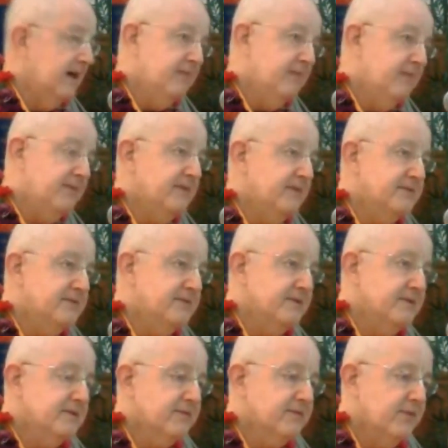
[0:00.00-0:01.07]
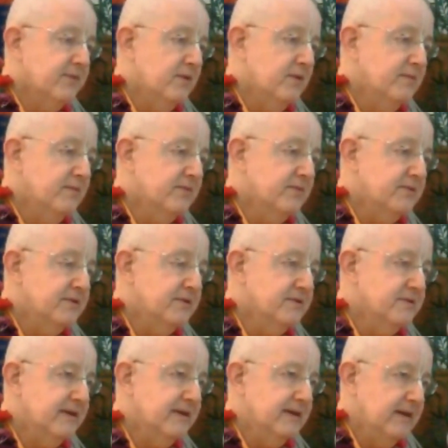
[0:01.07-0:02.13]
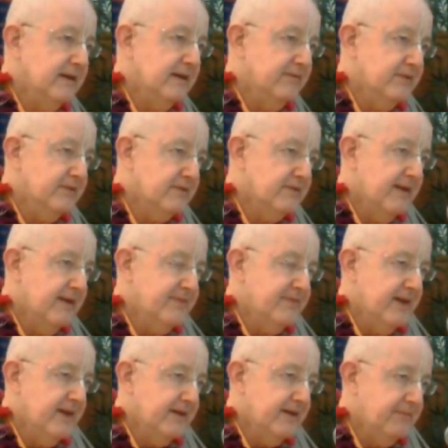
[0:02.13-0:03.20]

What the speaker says: appears in this form of Bodhisattva to grant that.